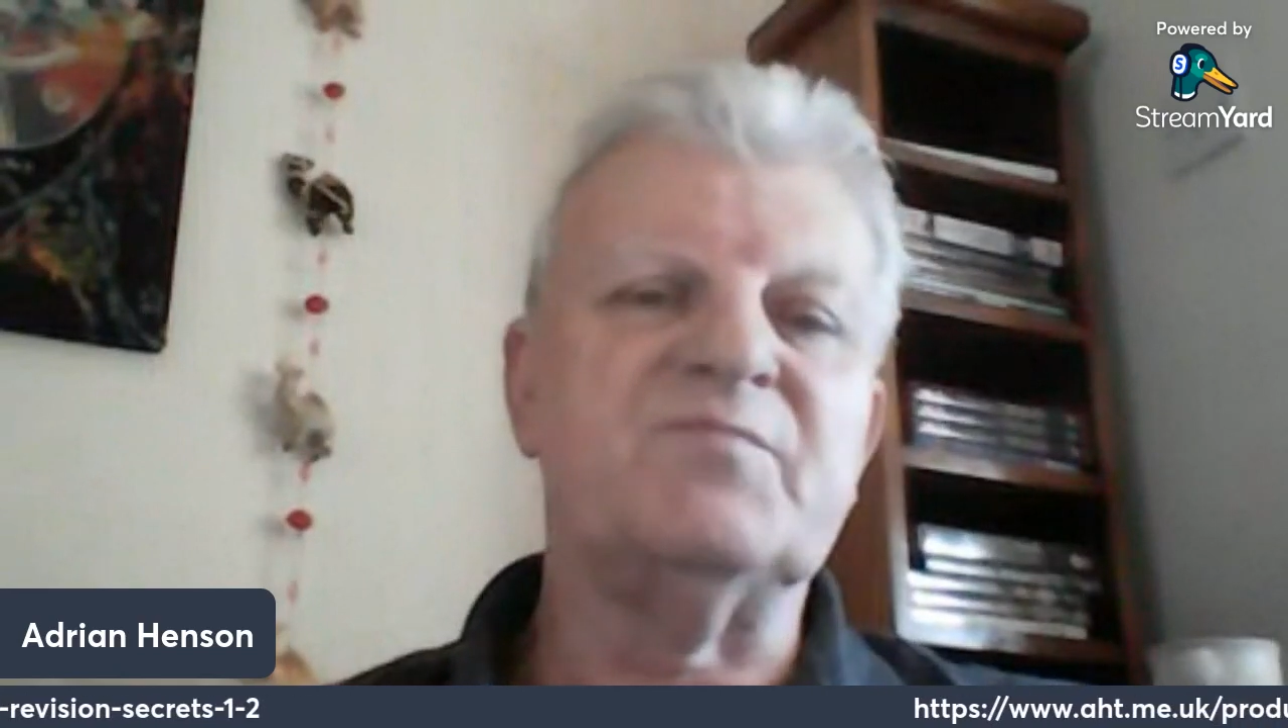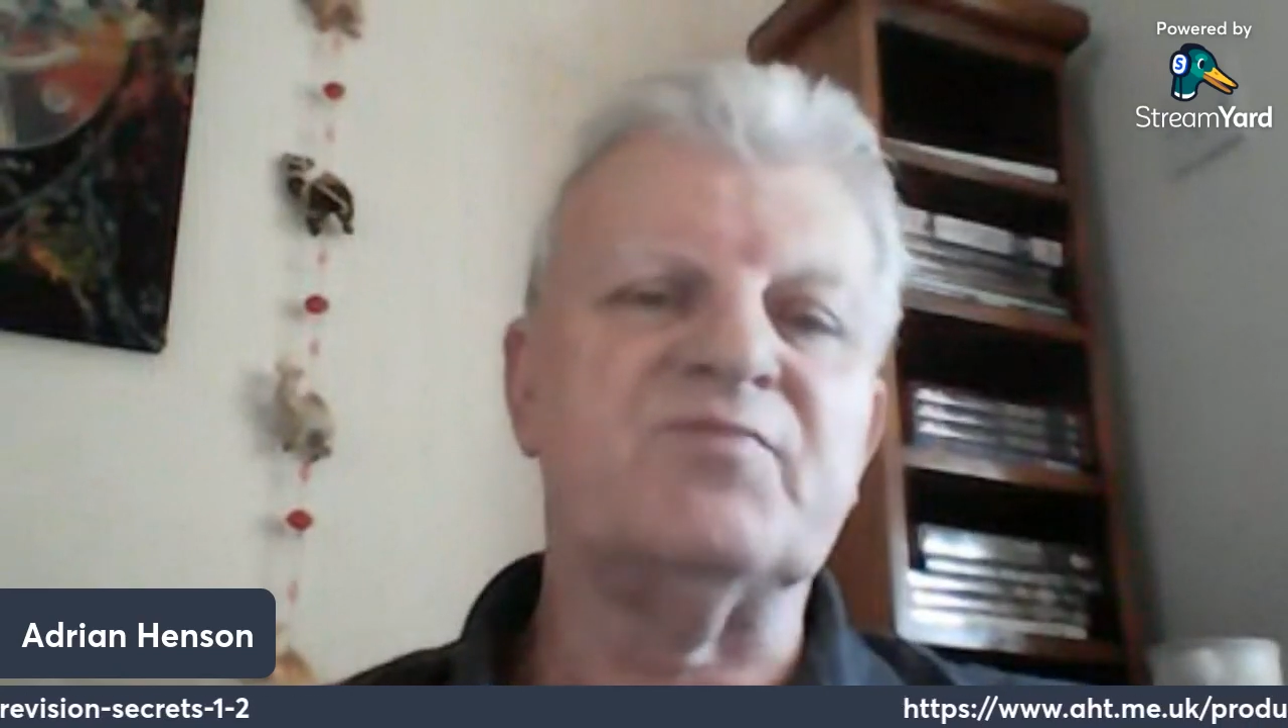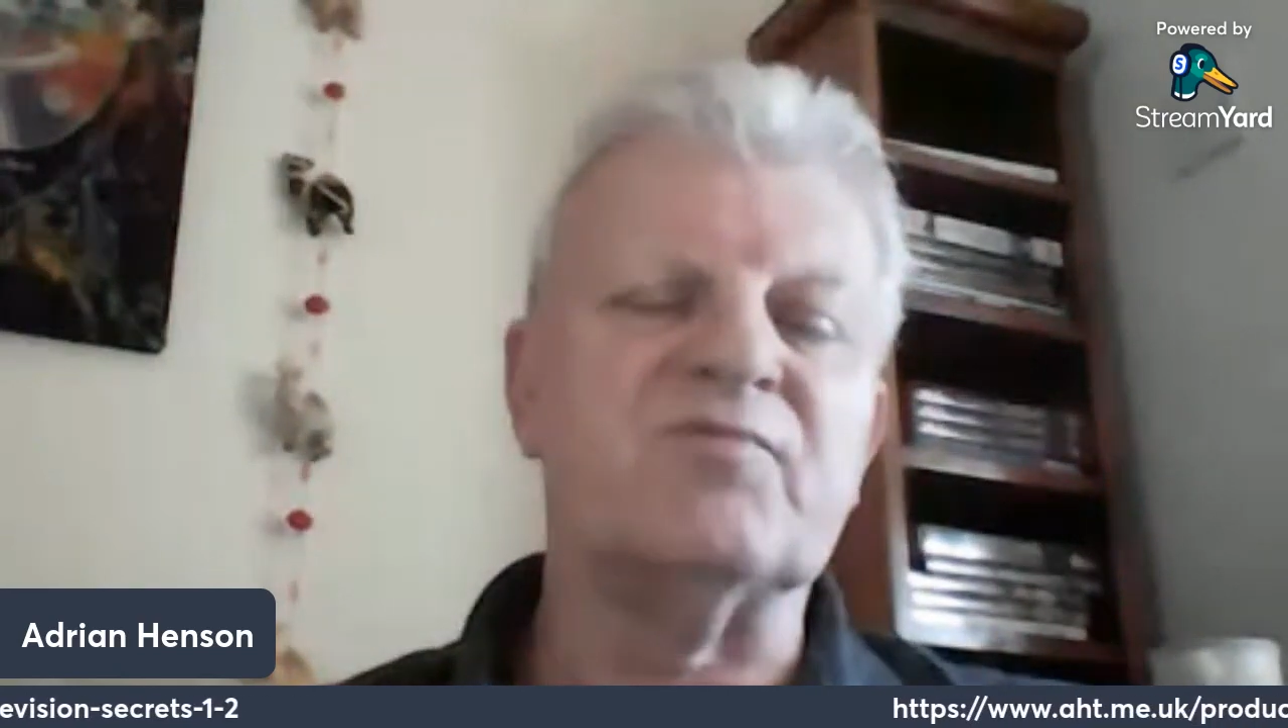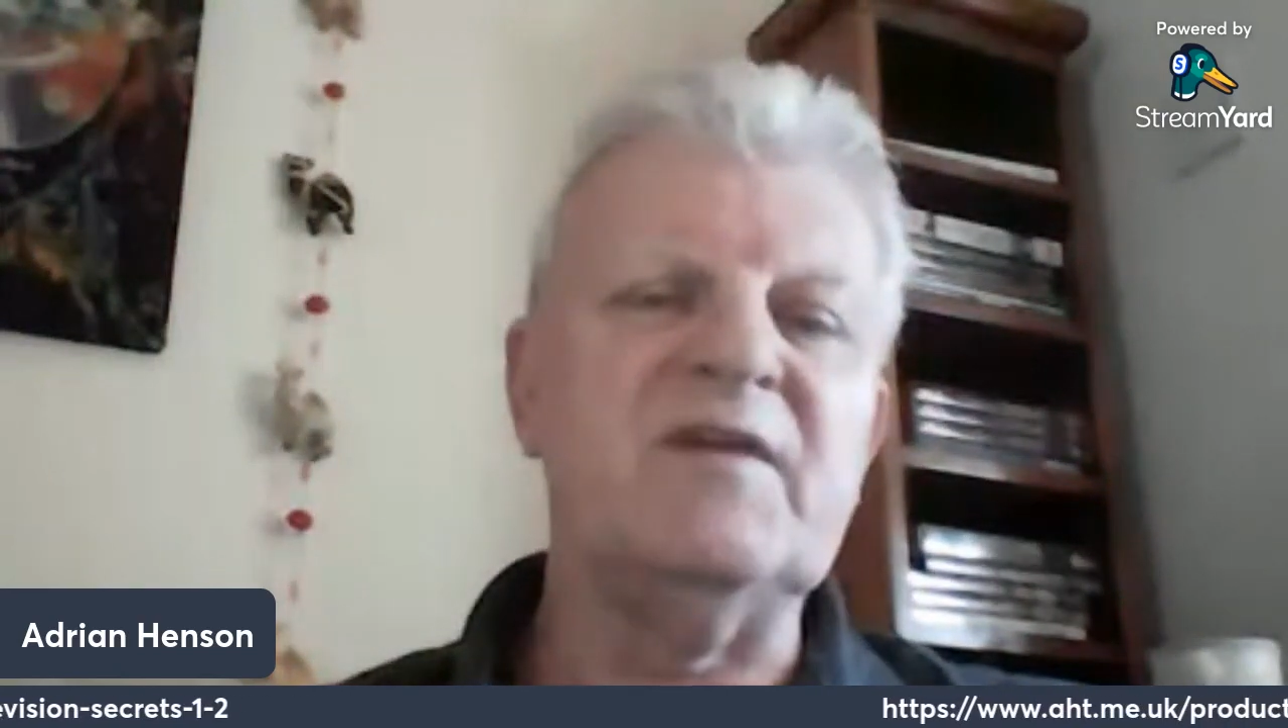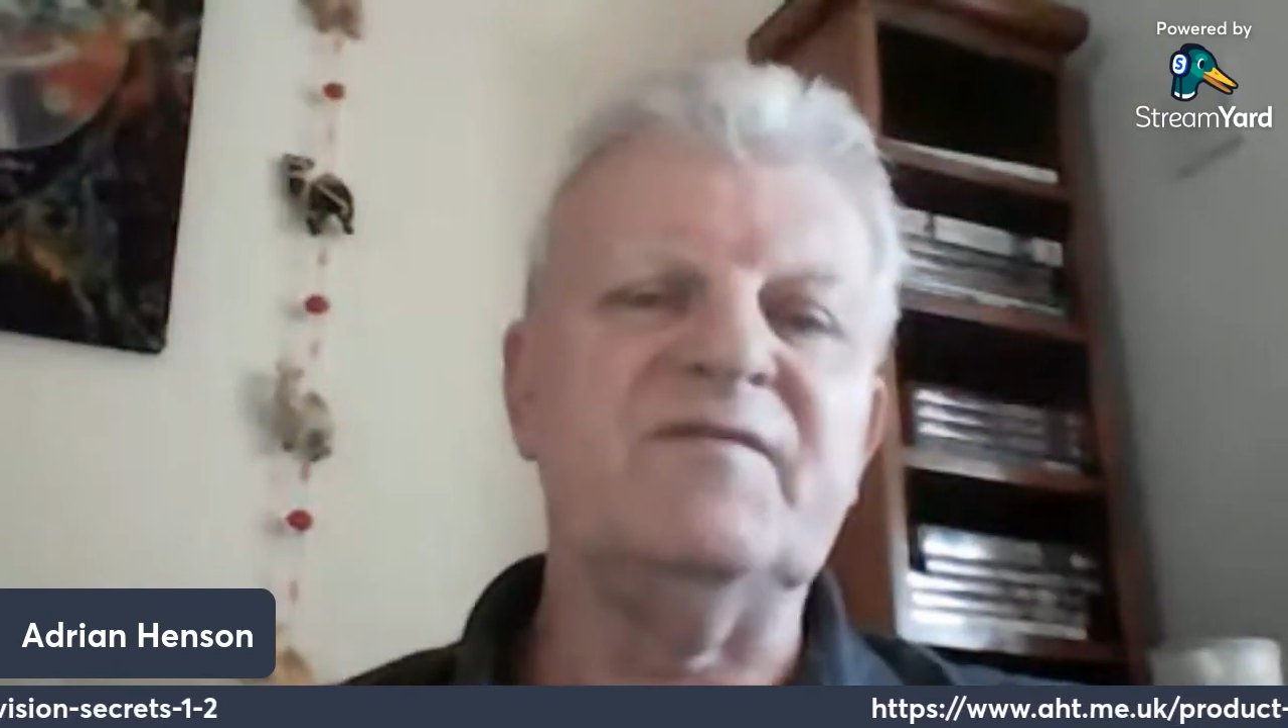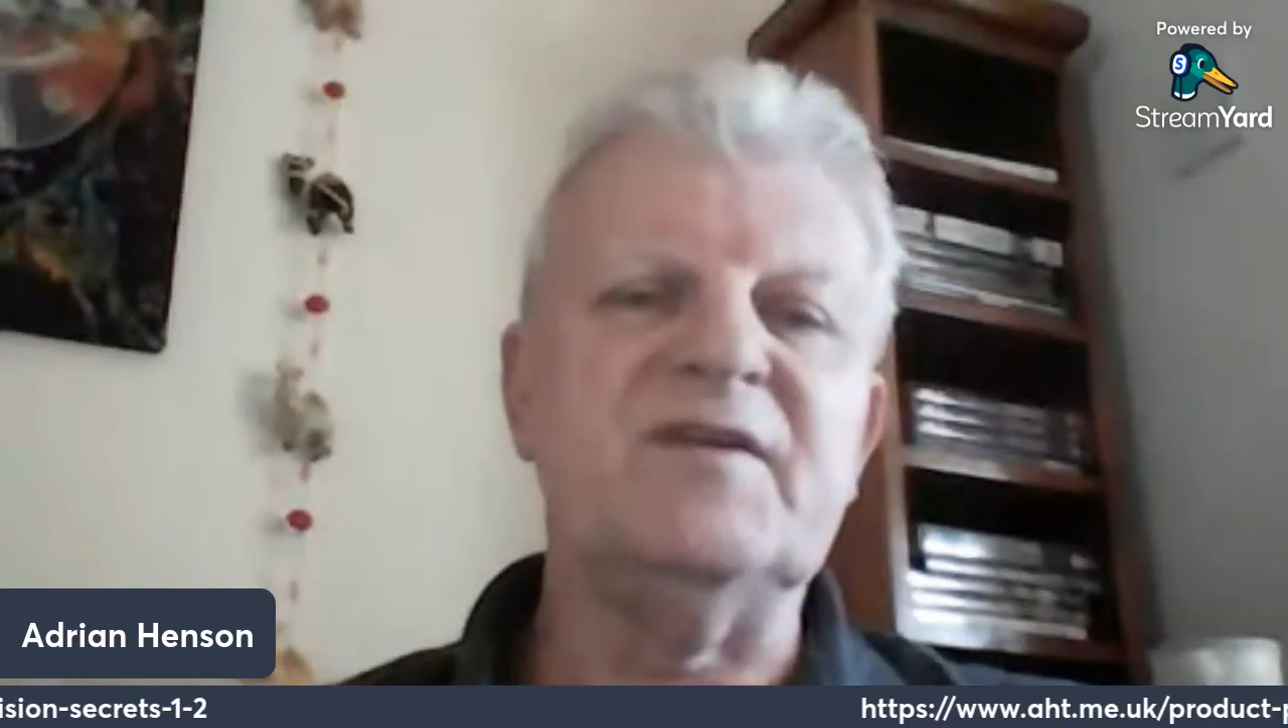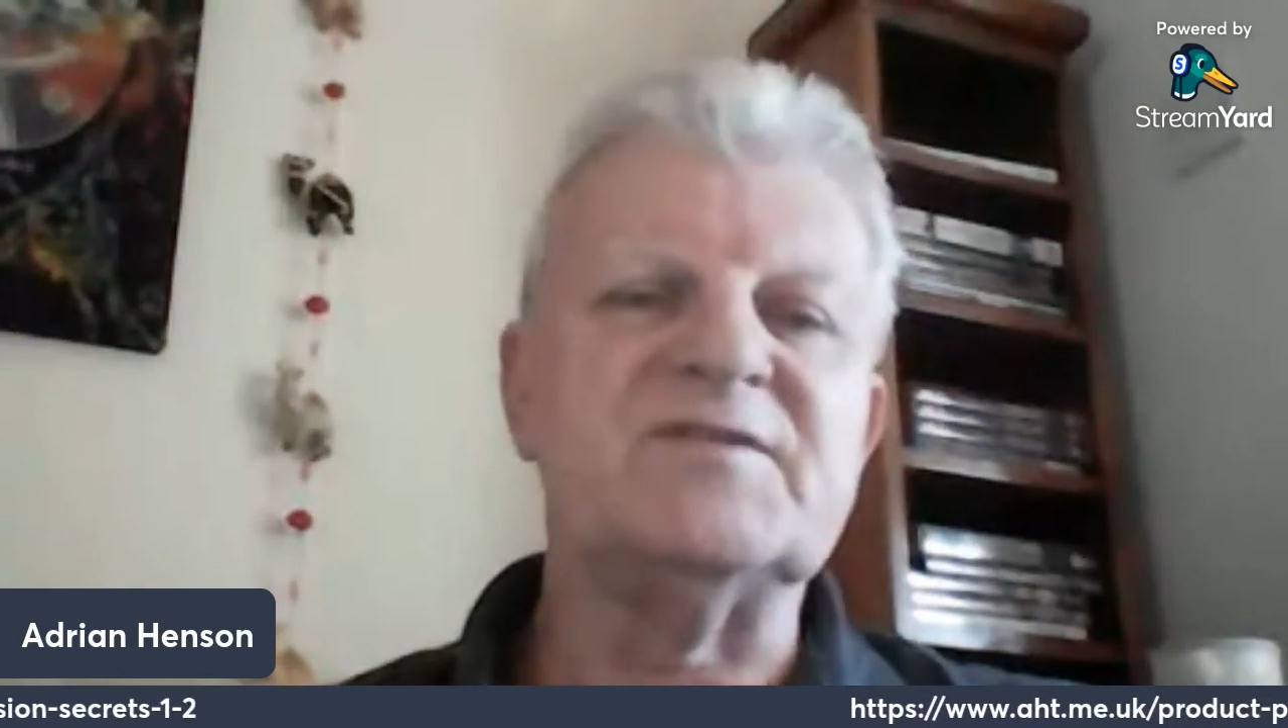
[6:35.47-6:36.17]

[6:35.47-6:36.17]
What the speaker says: briefly